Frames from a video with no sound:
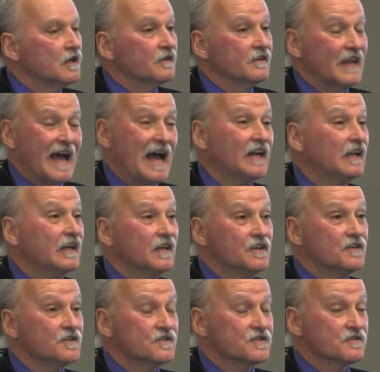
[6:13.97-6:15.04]
That
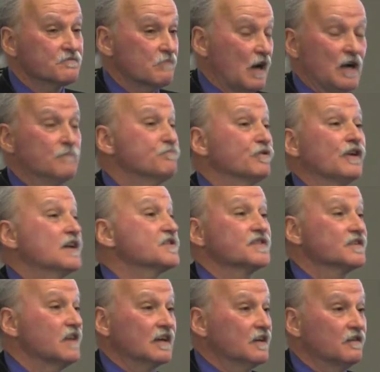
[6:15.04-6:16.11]
is
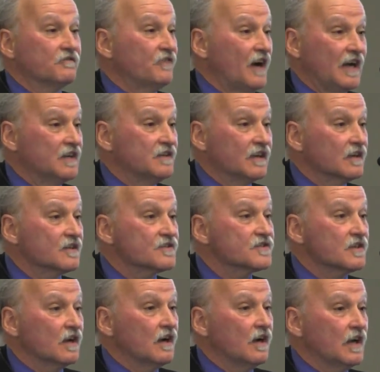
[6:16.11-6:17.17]
unprecedented
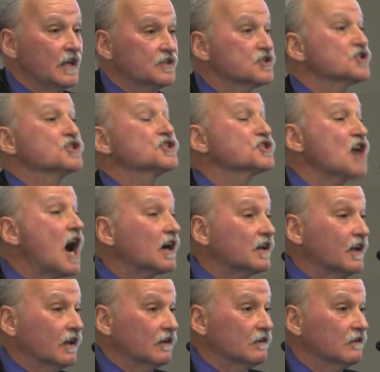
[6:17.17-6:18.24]
findings. Uh, it's
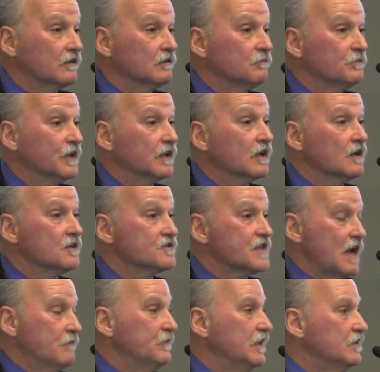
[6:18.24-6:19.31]
shocking because
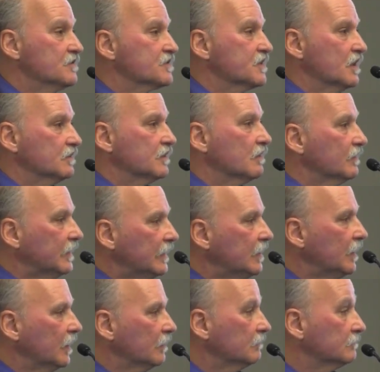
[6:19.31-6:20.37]
that means that they're
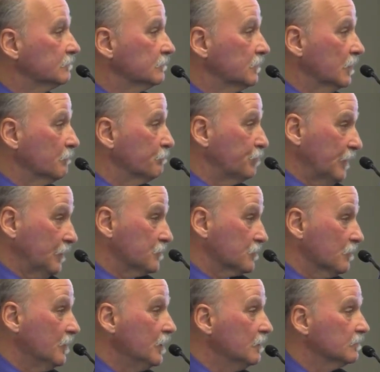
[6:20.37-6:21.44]
eating, they're
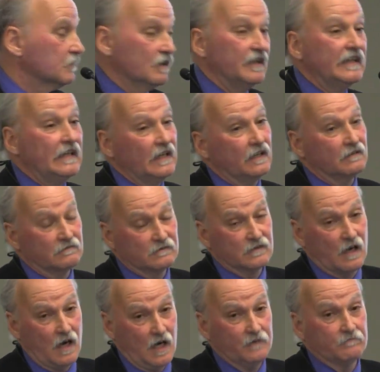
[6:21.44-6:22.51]
predatory, they're eating
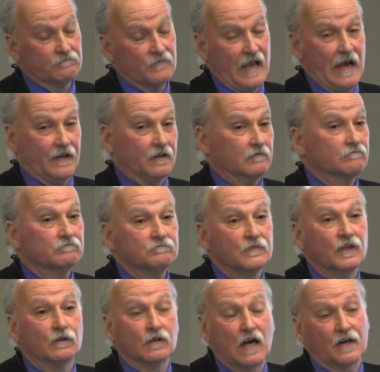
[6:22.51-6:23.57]
cod, haddock,
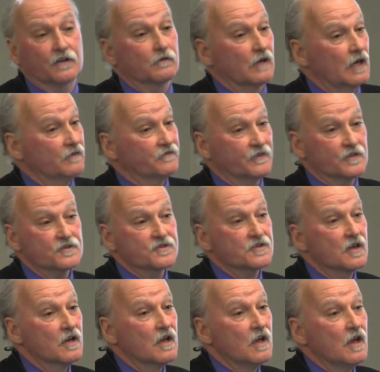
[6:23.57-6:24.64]
you know, a lot of the ground fish,